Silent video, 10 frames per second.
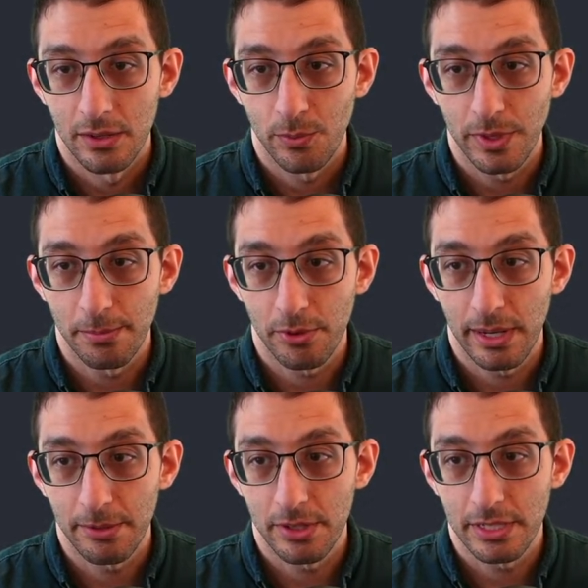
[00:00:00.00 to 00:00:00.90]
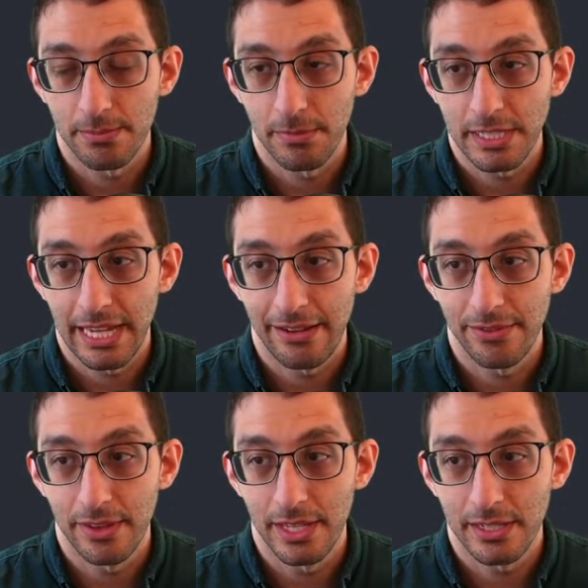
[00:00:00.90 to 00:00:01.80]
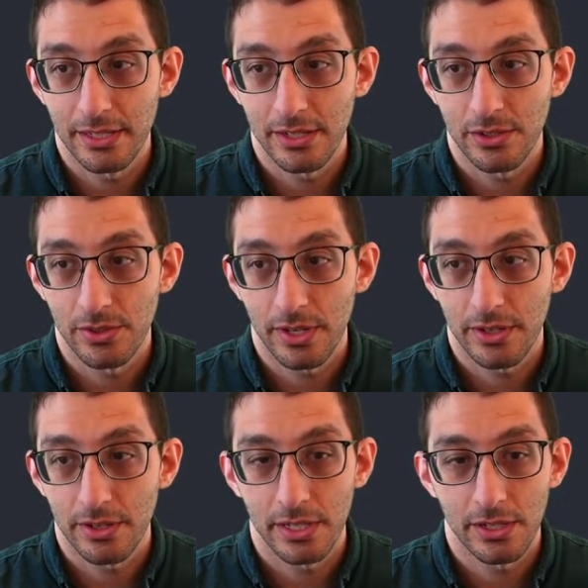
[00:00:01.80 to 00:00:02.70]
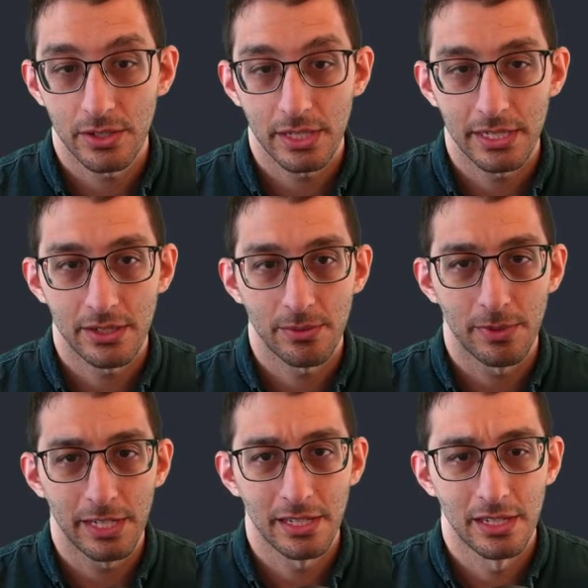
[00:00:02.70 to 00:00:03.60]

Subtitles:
with a parameterless must have this constructor initializer. What?